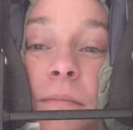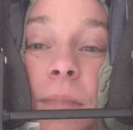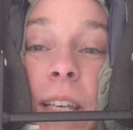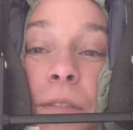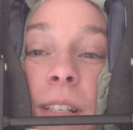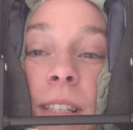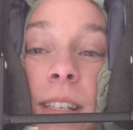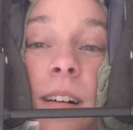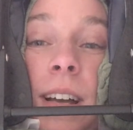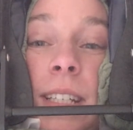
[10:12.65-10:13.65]
Give
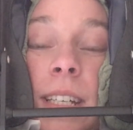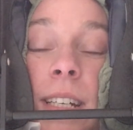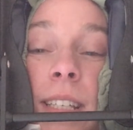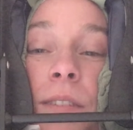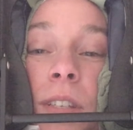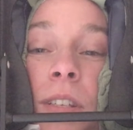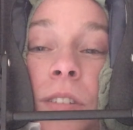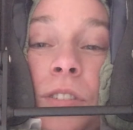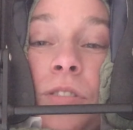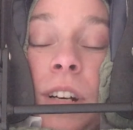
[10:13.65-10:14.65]
us ideas. Give us
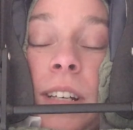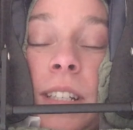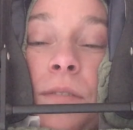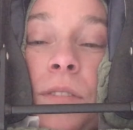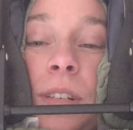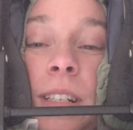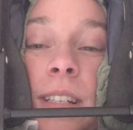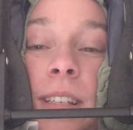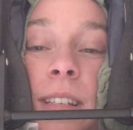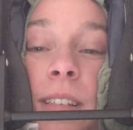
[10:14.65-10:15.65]
constructive
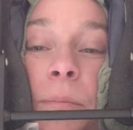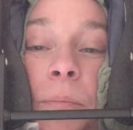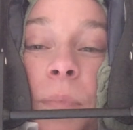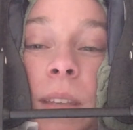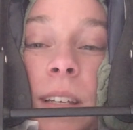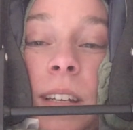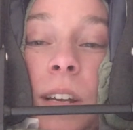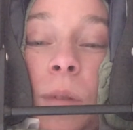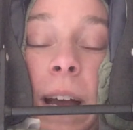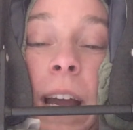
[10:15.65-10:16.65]
criticism. You
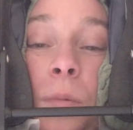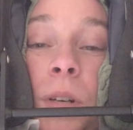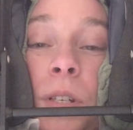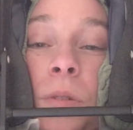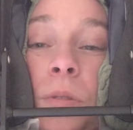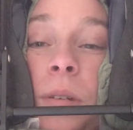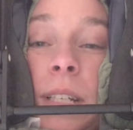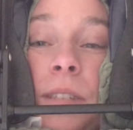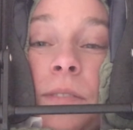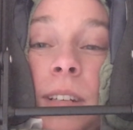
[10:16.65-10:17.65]
know, how would you do it
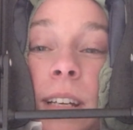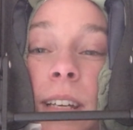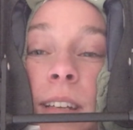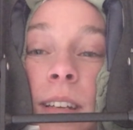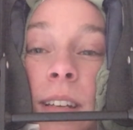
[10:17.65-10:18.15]
differently?